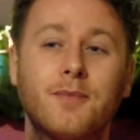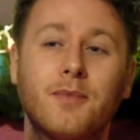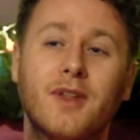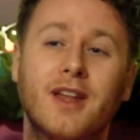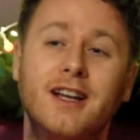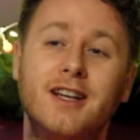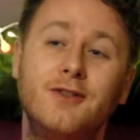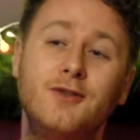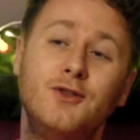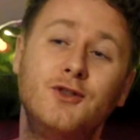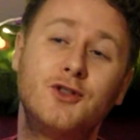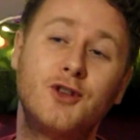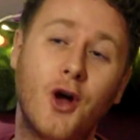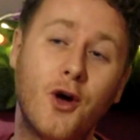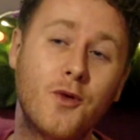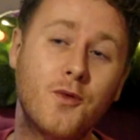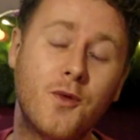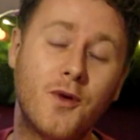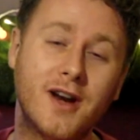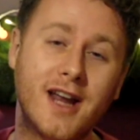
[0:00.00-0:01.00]
And if you
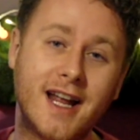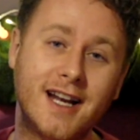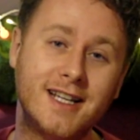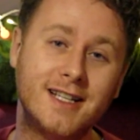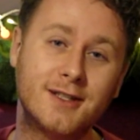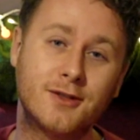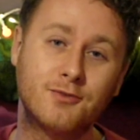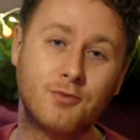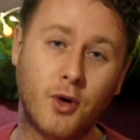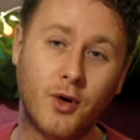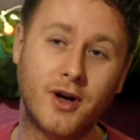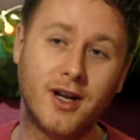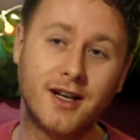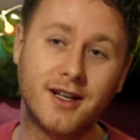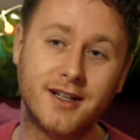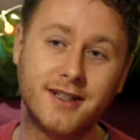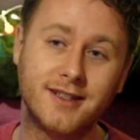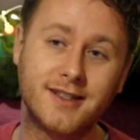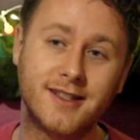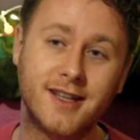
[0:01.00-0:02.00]
don't want any
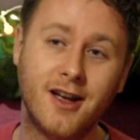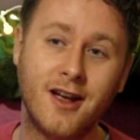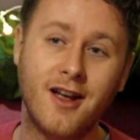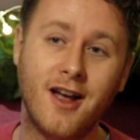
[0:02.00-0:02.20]
spoilers,